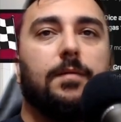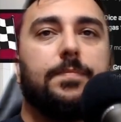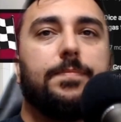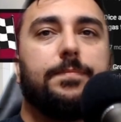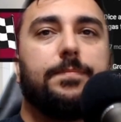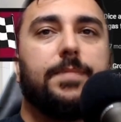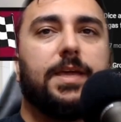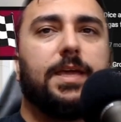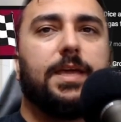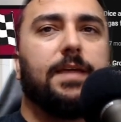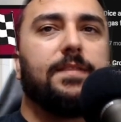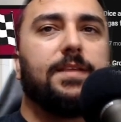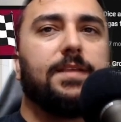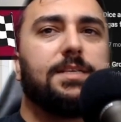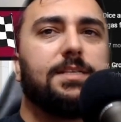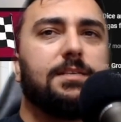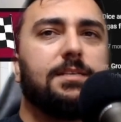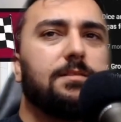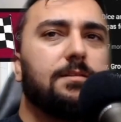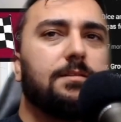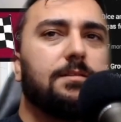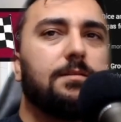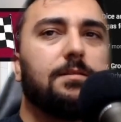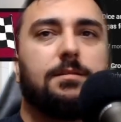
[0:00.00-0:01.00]
But yeah, this
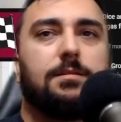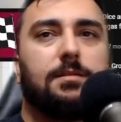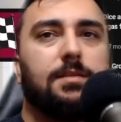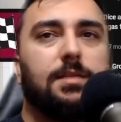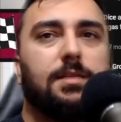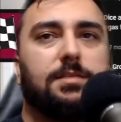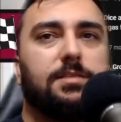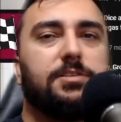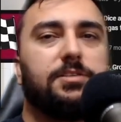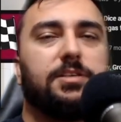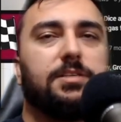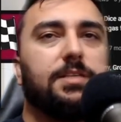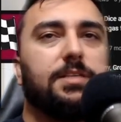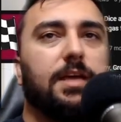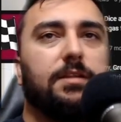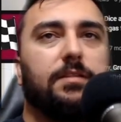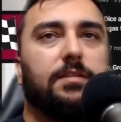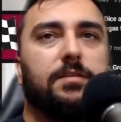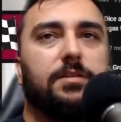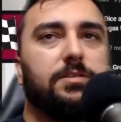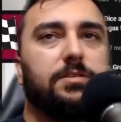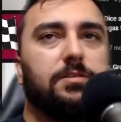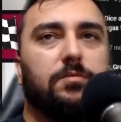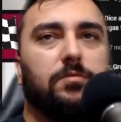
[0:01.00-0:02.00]
is just standard.
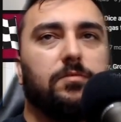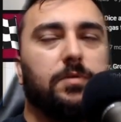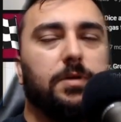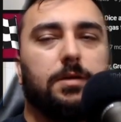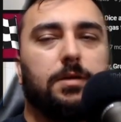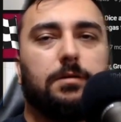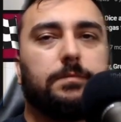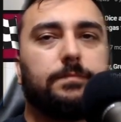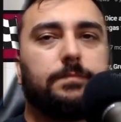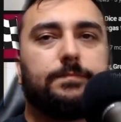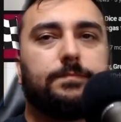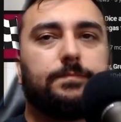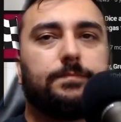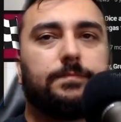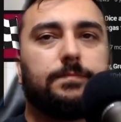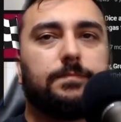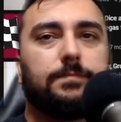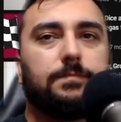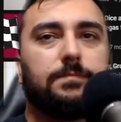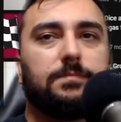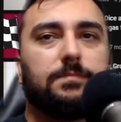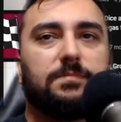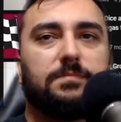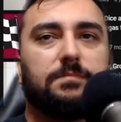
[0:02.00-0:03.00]
There's no real
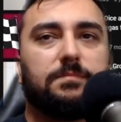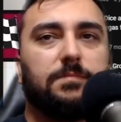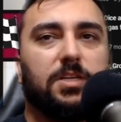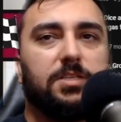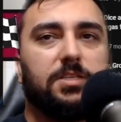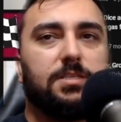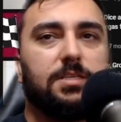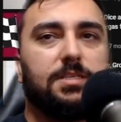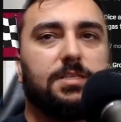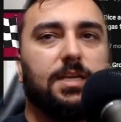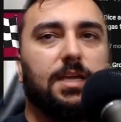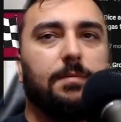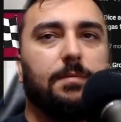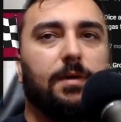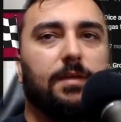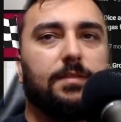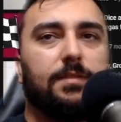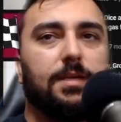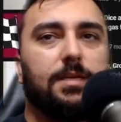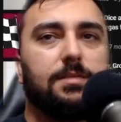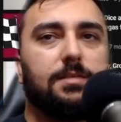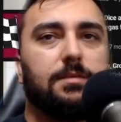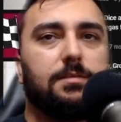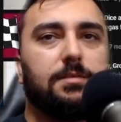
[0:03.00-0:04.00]
much to say about this.